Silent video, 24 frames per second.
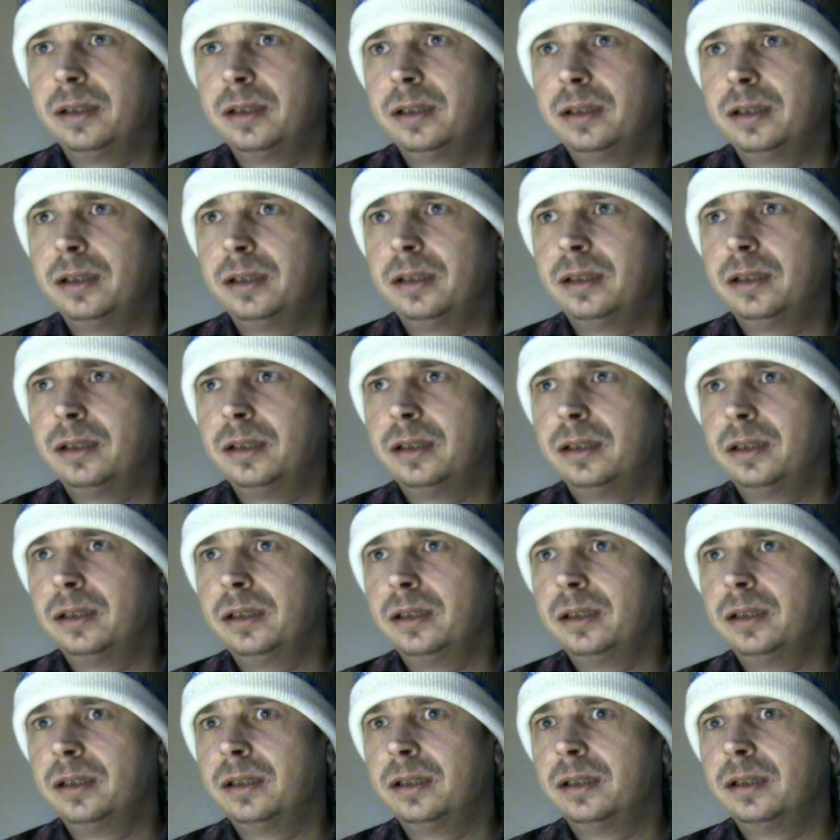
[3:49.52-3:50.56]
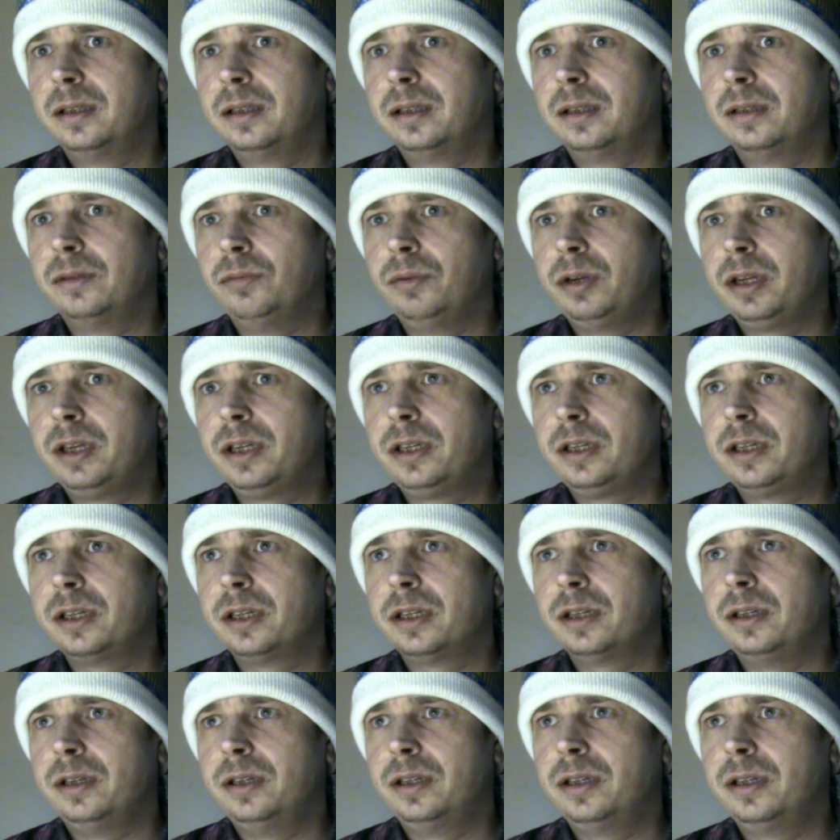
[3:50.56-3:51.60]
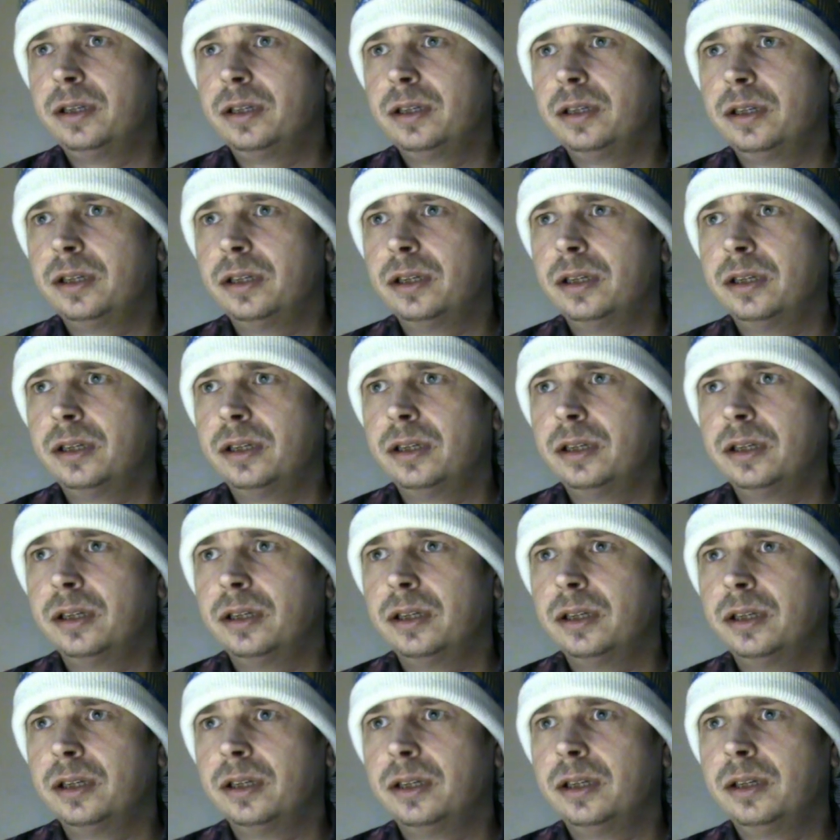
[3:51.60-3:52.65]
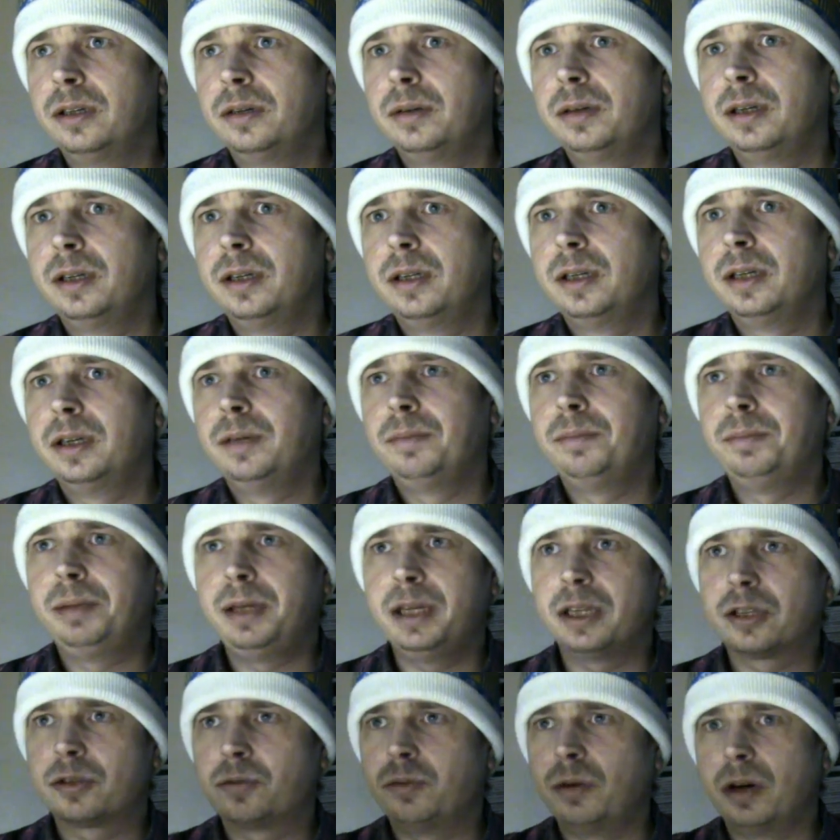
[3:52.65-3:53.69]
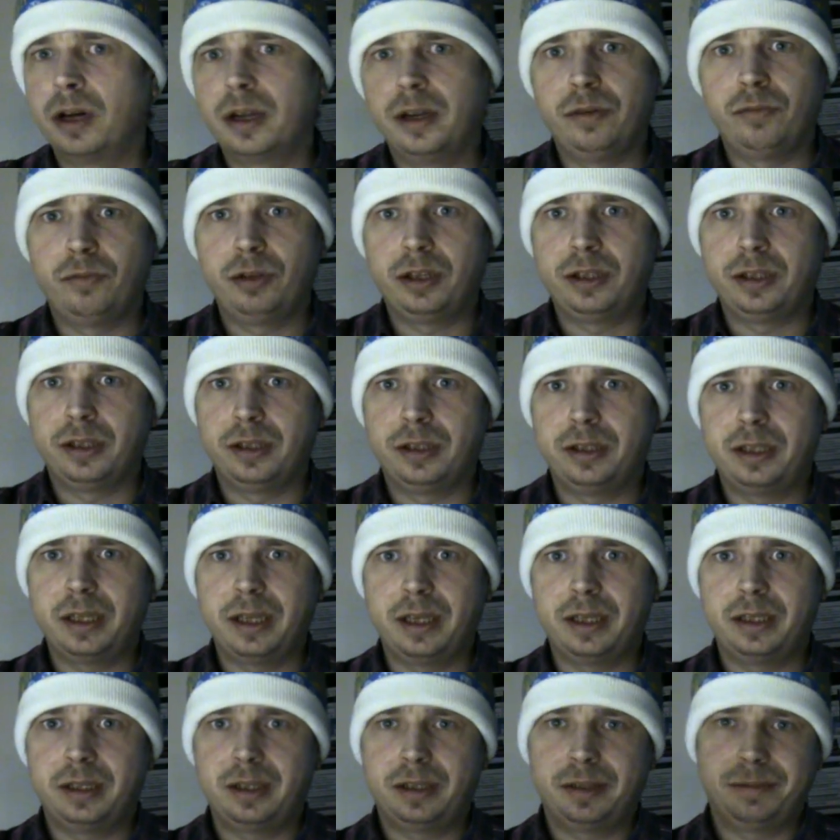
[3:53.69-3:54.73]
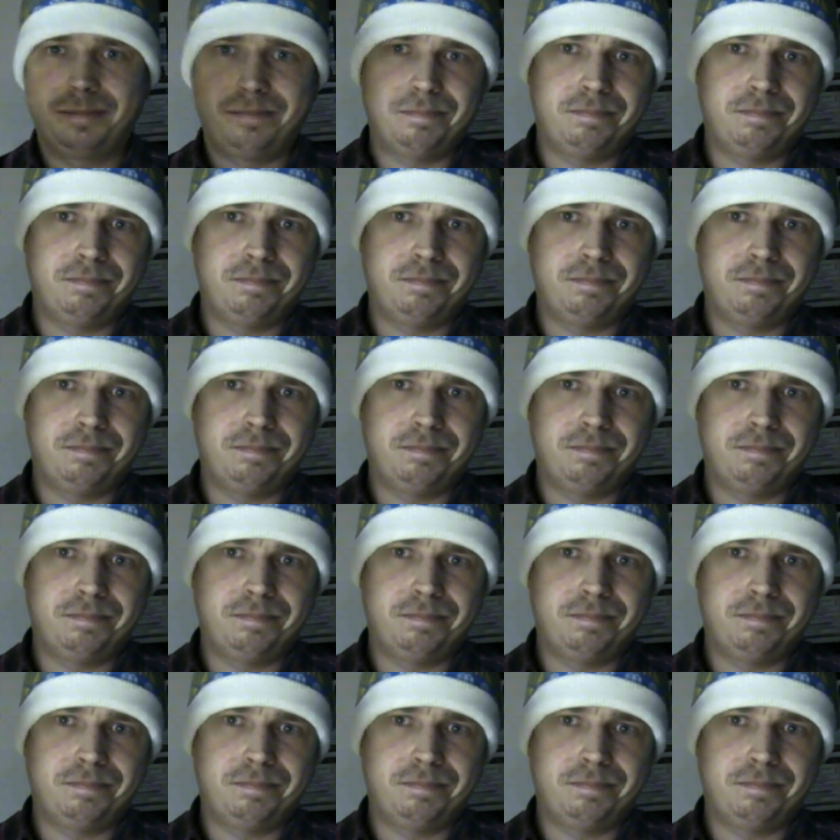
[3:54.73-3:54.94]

Ooh, um, Richard. PS1 annoyed me sometimes. PS1, Richard says.